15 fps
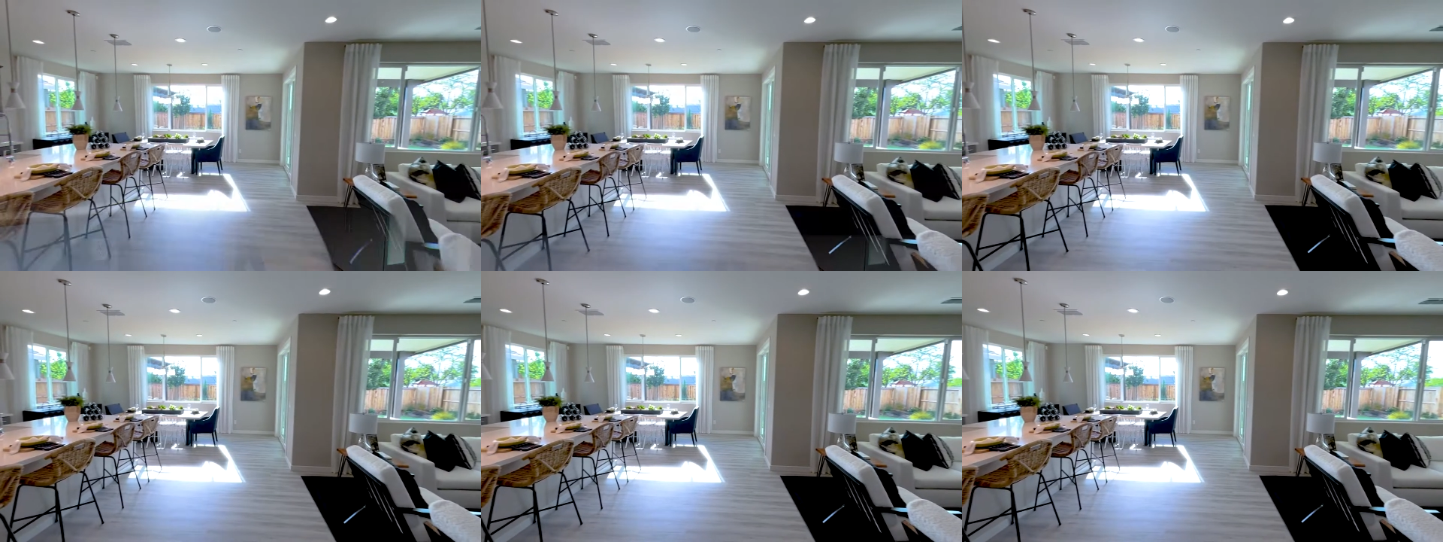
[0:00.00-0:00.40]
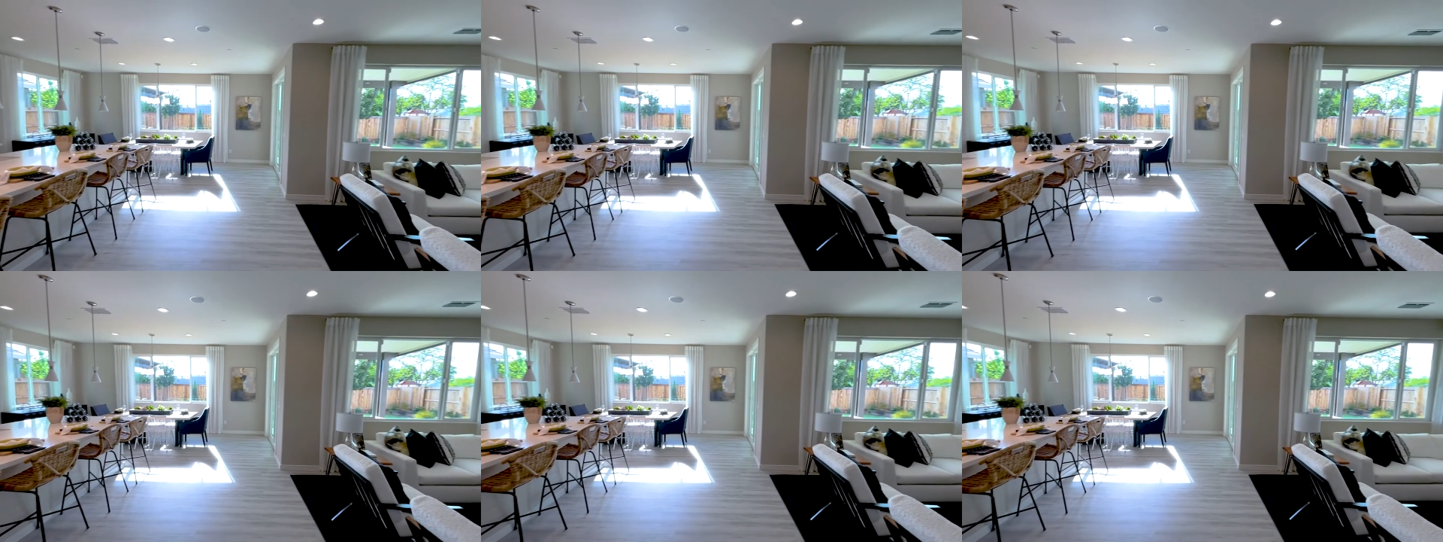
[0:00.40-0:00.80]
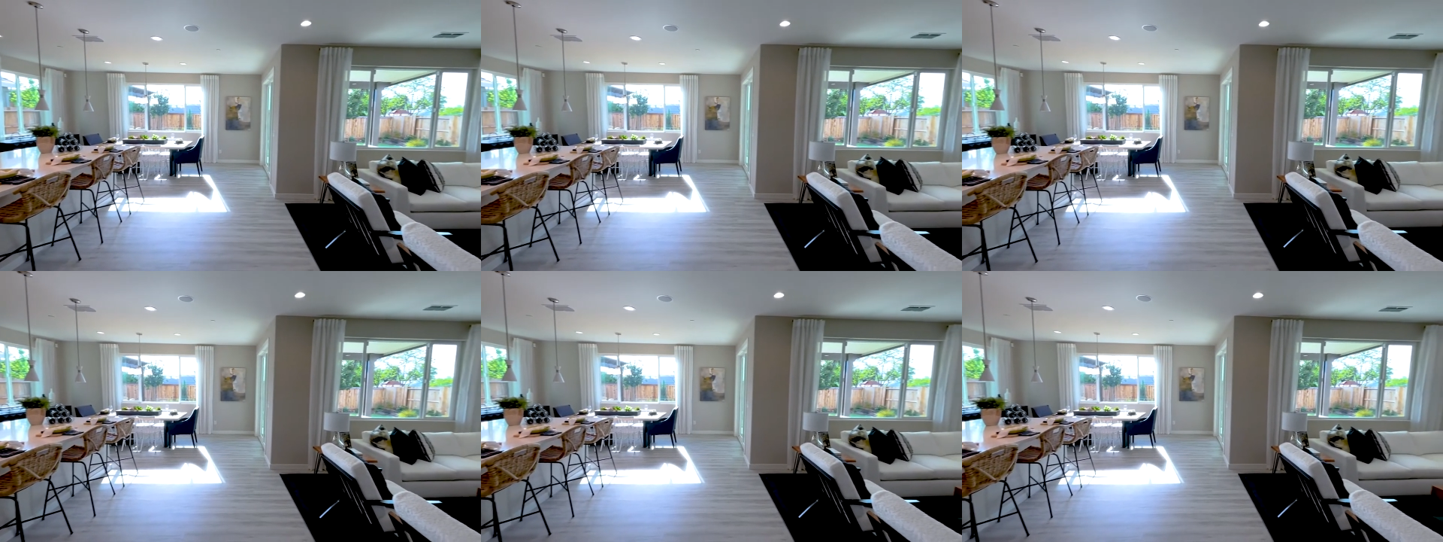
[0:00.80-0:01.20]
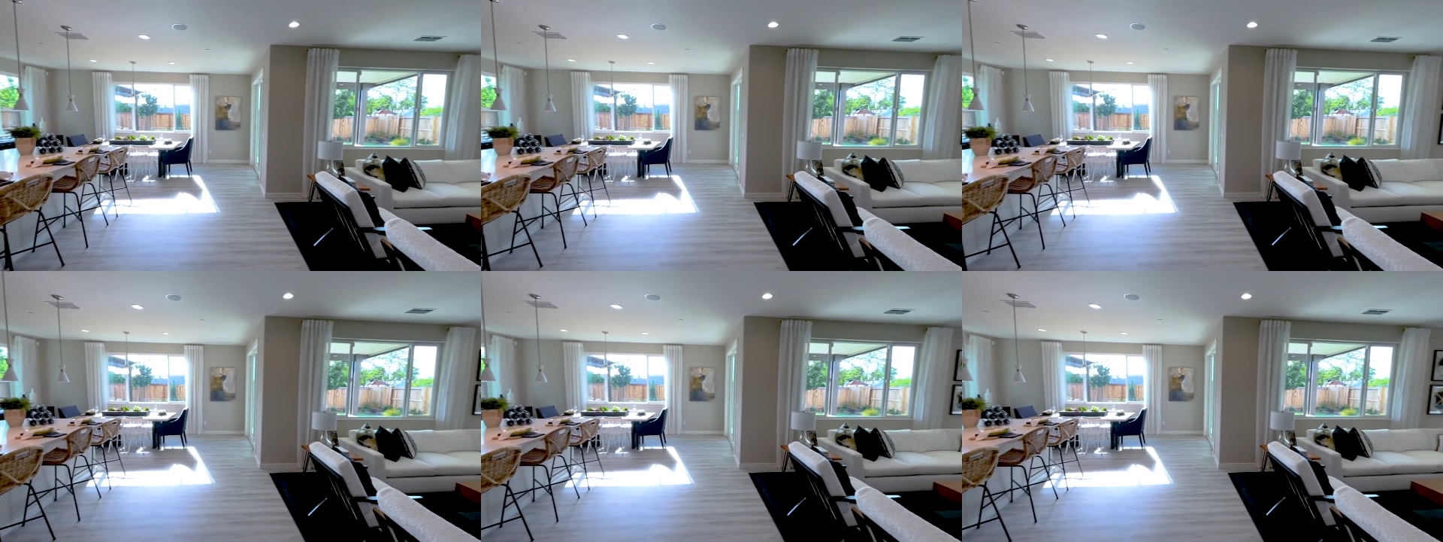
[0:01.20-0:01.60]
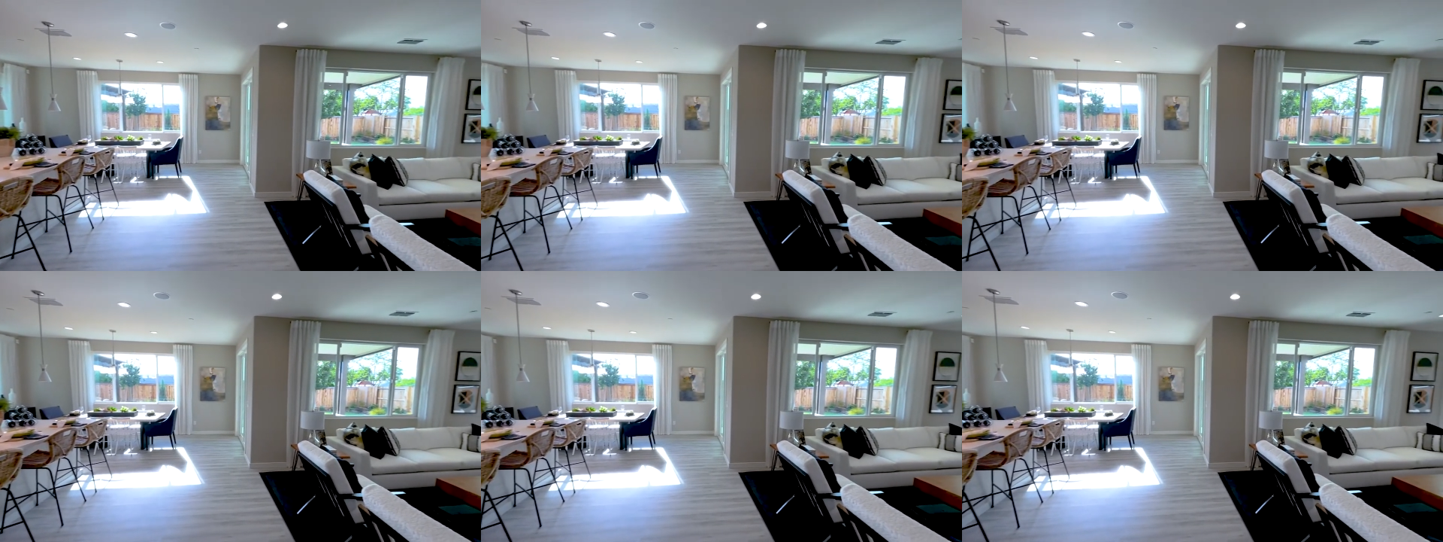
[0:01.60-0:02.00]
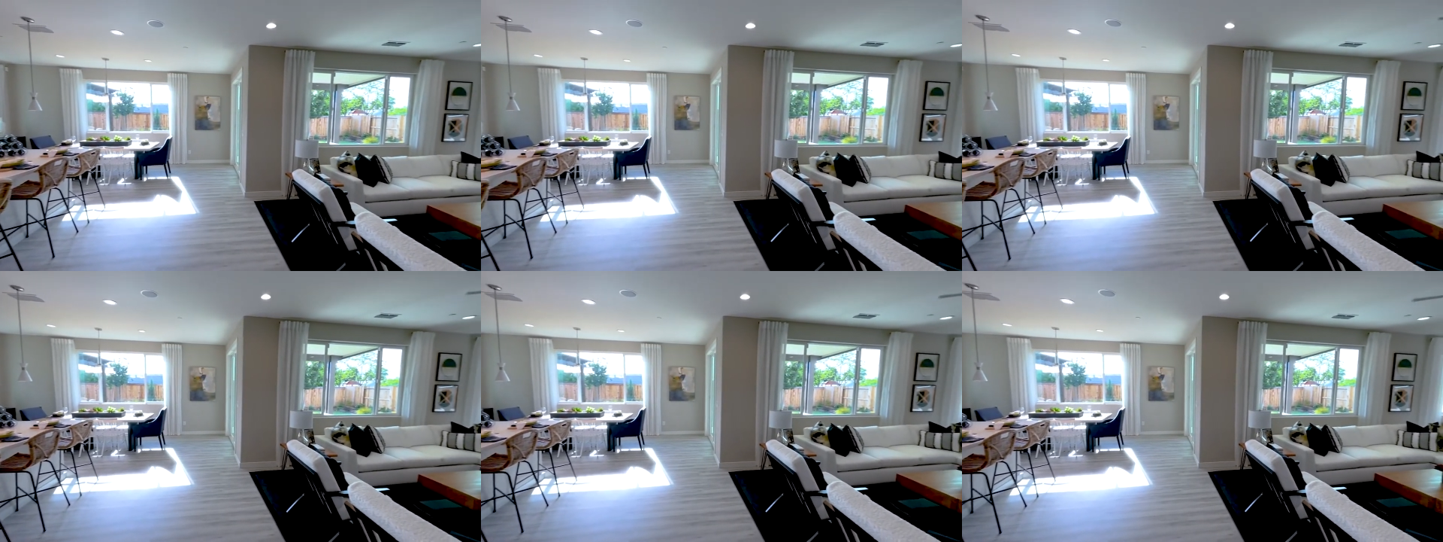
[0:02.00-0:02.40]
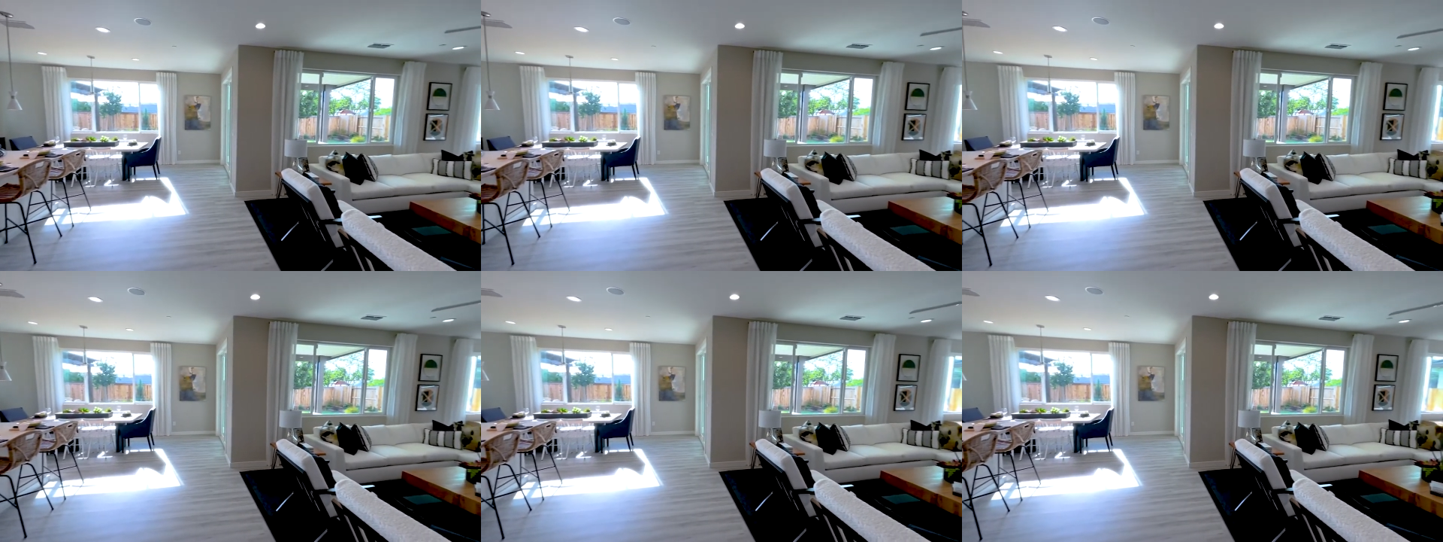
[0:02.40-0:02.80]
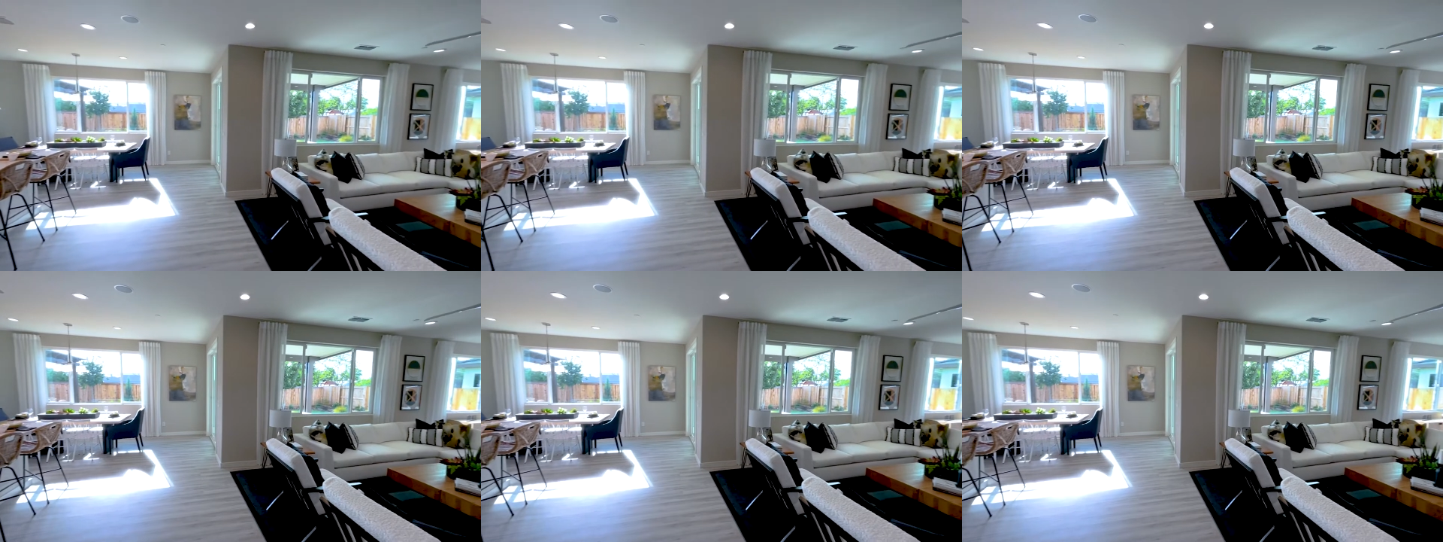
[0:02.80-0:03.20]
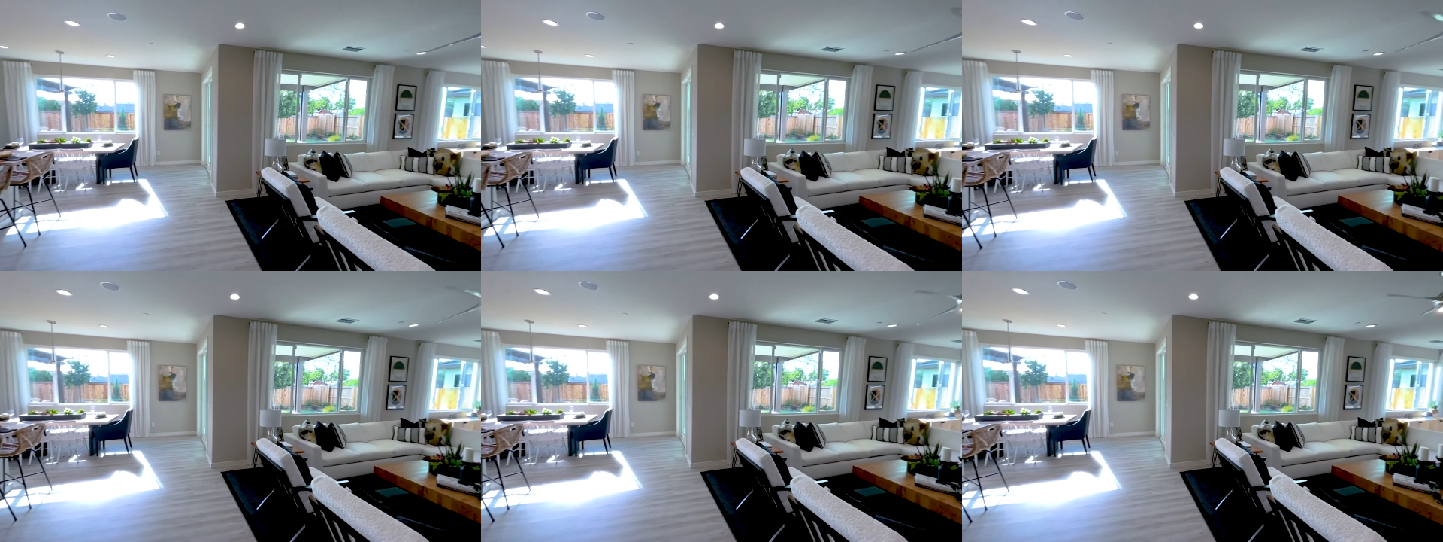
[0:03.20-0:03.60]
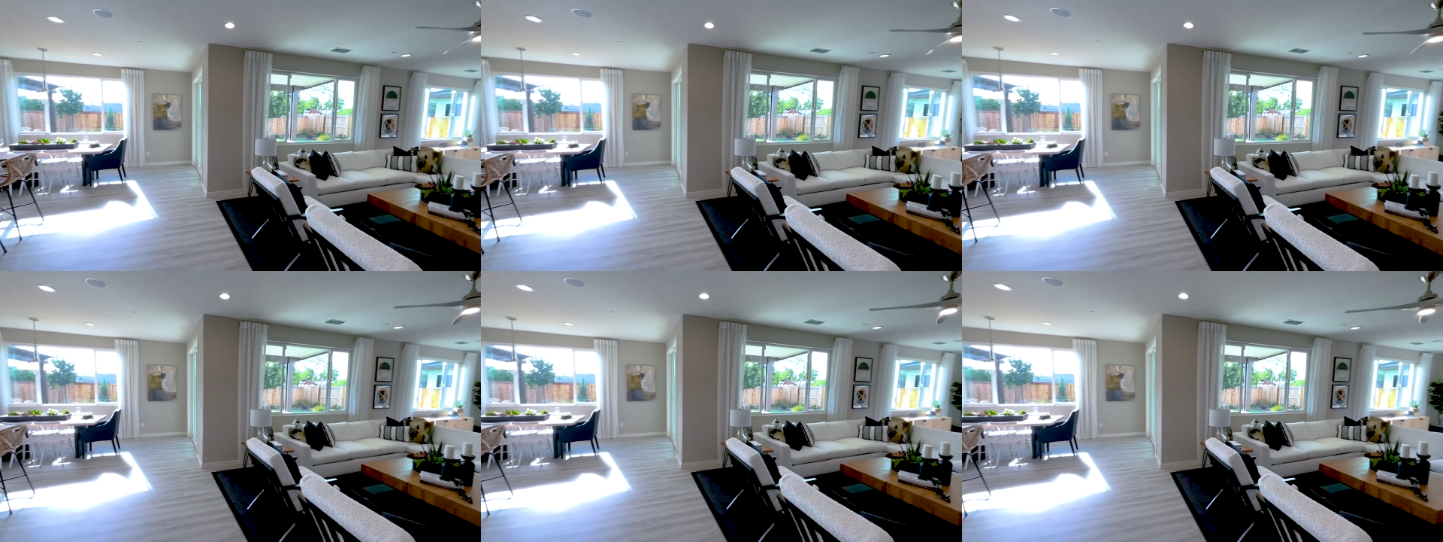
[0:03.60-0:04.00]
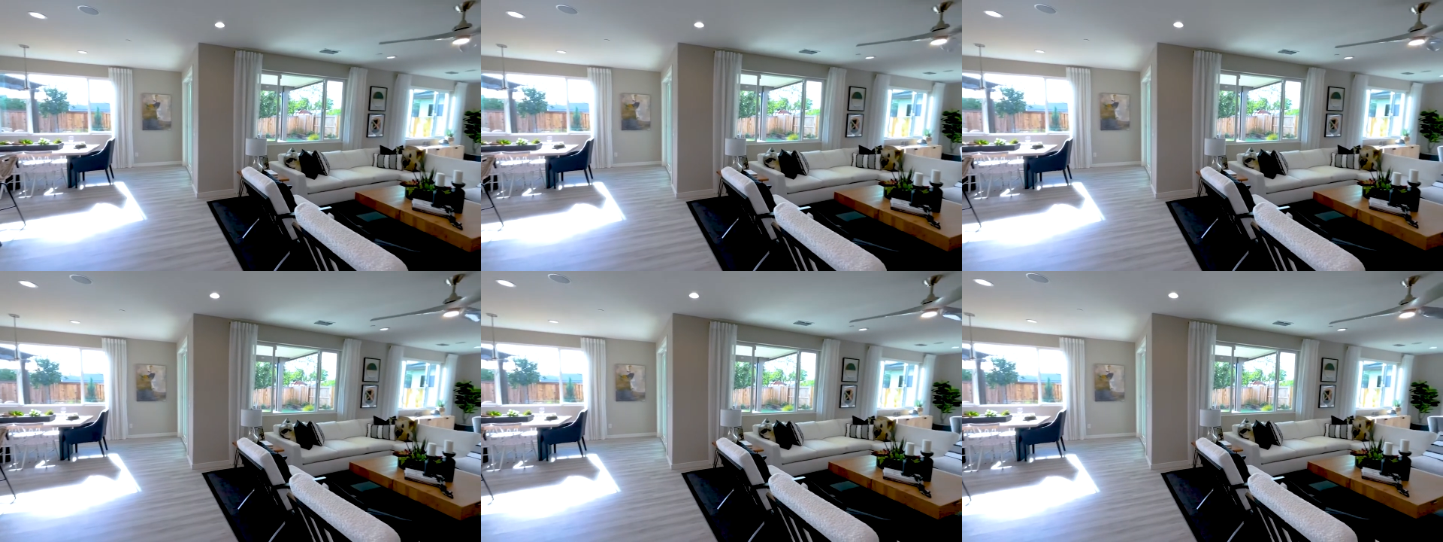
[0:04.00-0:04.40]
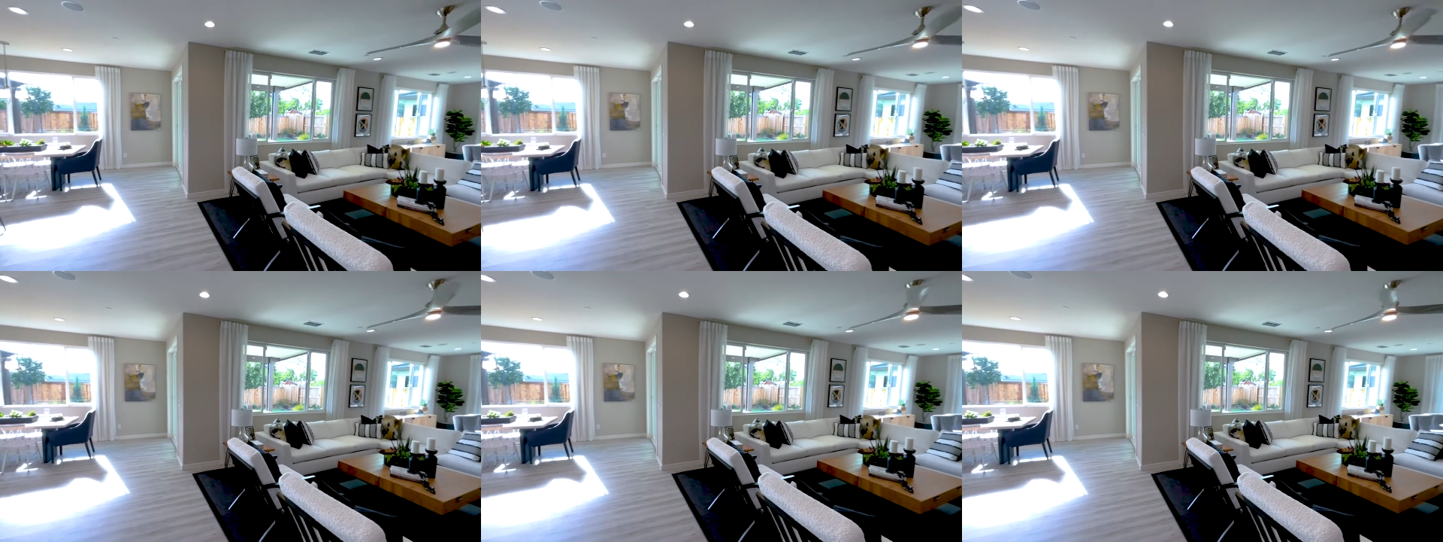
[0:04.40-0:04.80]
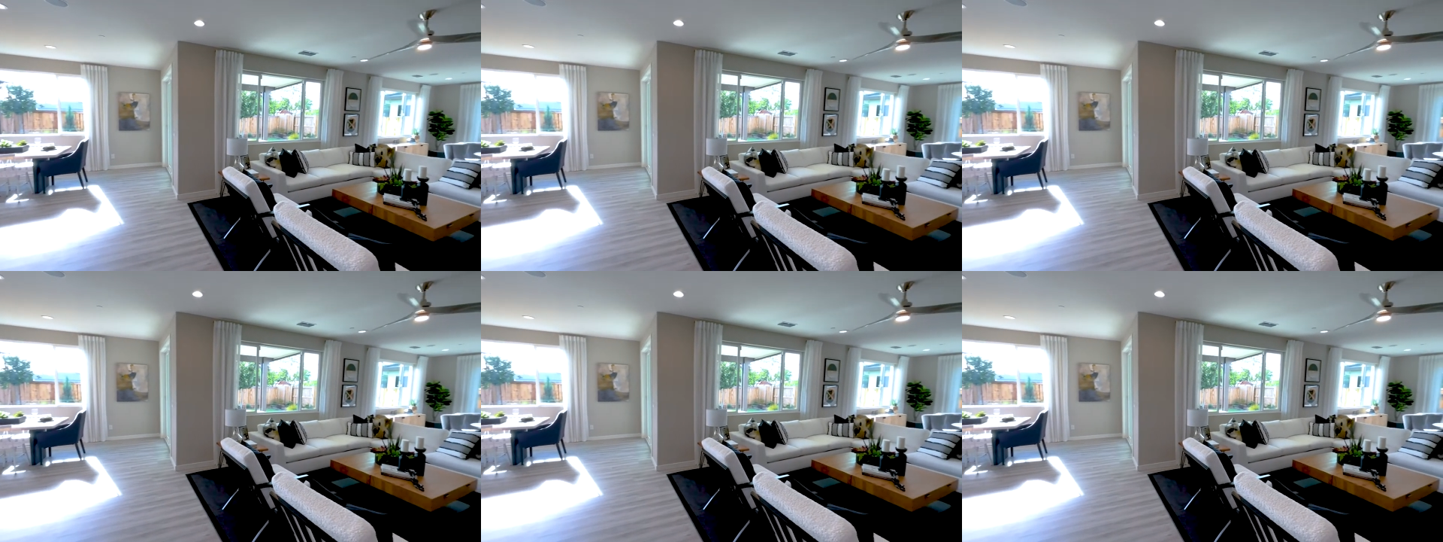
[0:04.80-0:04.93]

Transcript: No face is visible, so there are no lips to read.